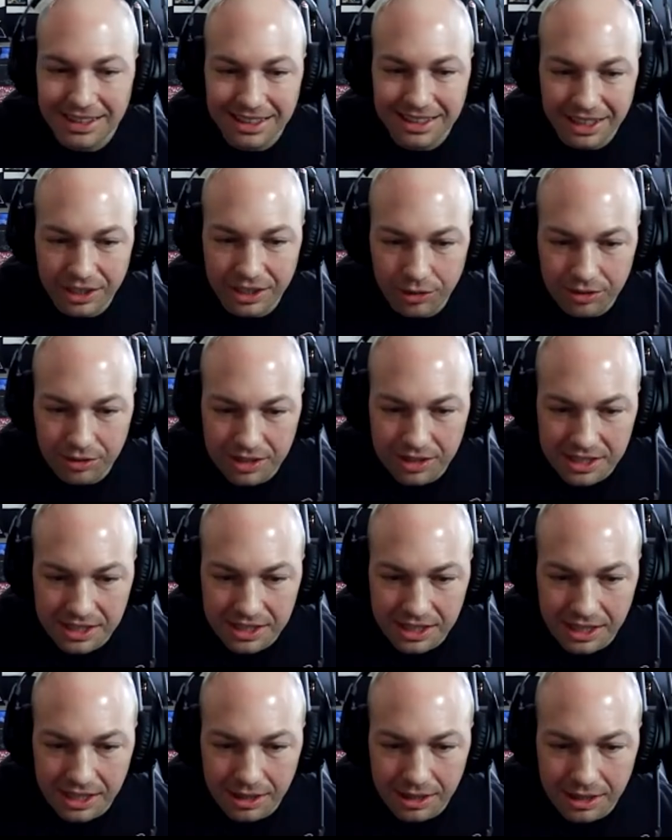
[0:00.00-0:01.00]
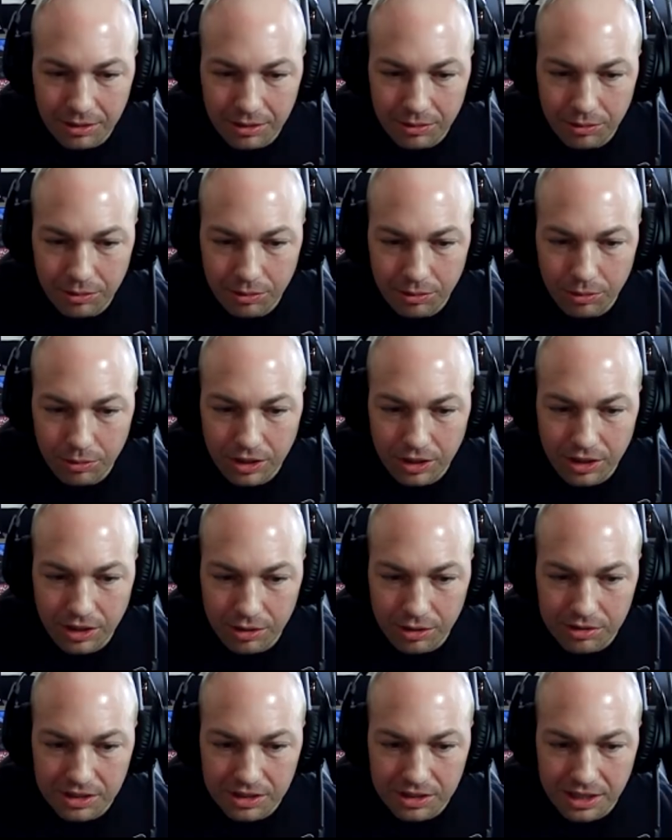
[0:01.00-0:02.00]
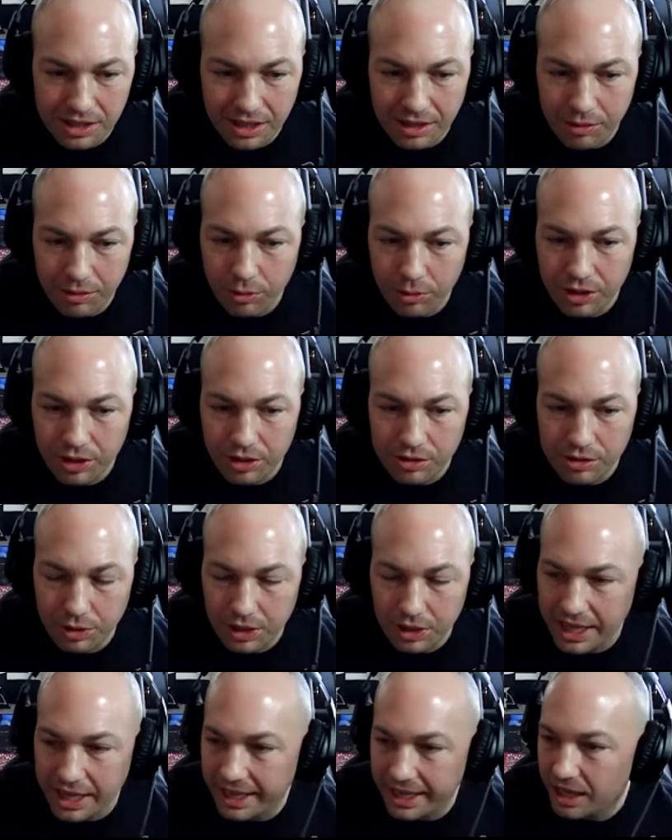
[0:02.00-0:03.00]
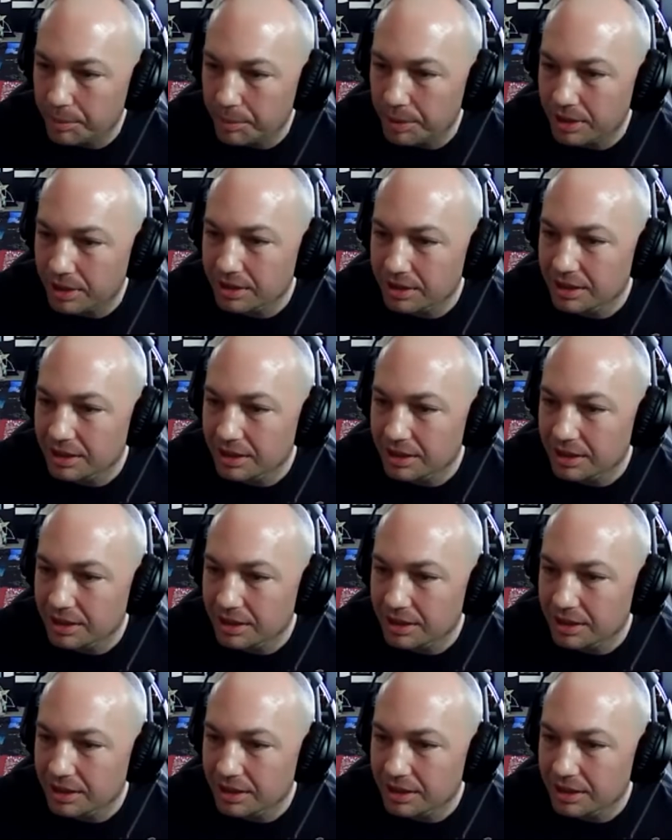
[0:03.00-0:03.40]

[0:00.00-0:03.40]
Like you can see where those will line up.